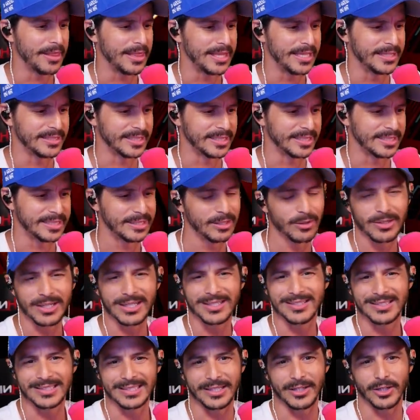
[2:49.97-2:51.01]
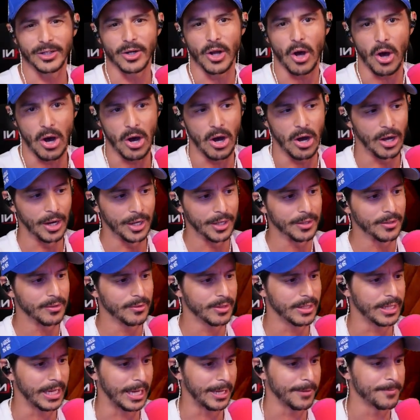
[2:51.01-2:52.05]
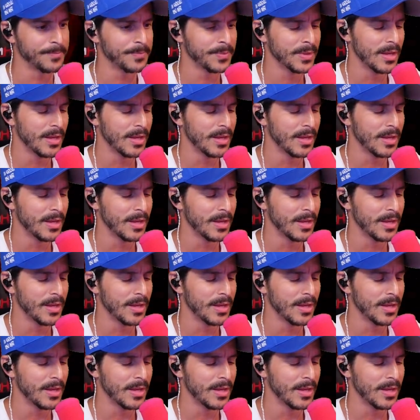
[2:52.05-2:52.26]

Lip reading: this is still considered on, okay?